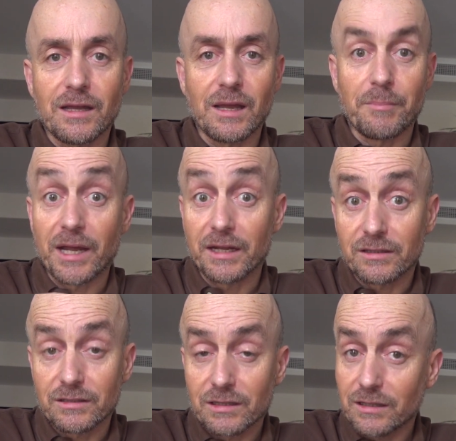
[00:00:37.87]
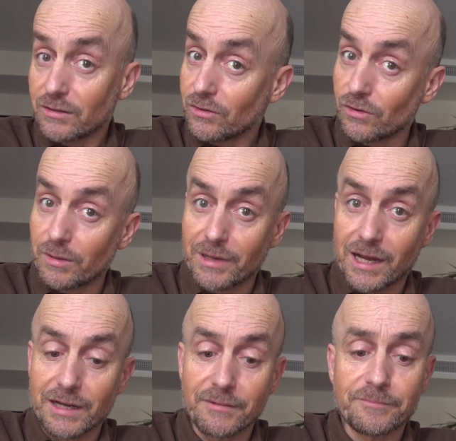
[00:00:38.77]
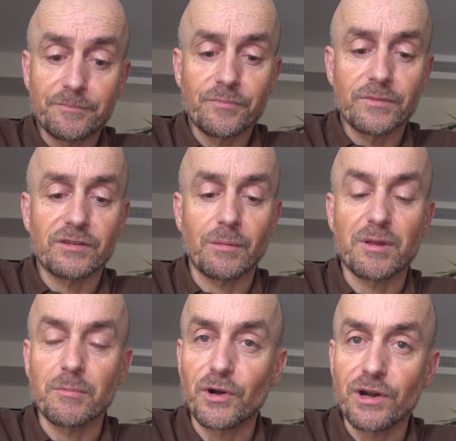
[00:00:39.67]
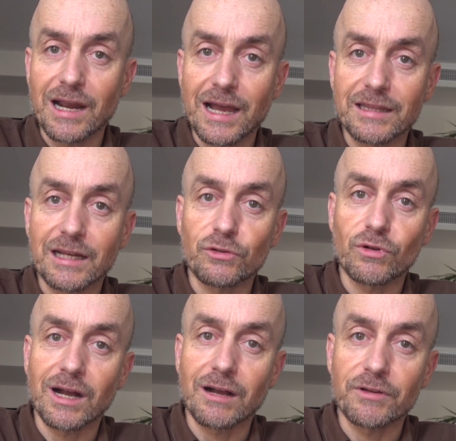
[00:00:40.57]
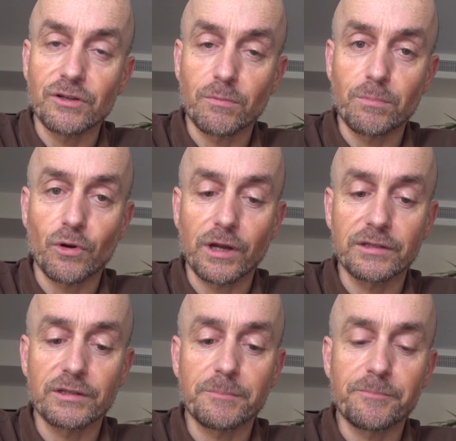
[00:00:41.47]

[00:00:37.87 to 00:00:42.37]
M8 or M9, something very light that you can have in your pocket.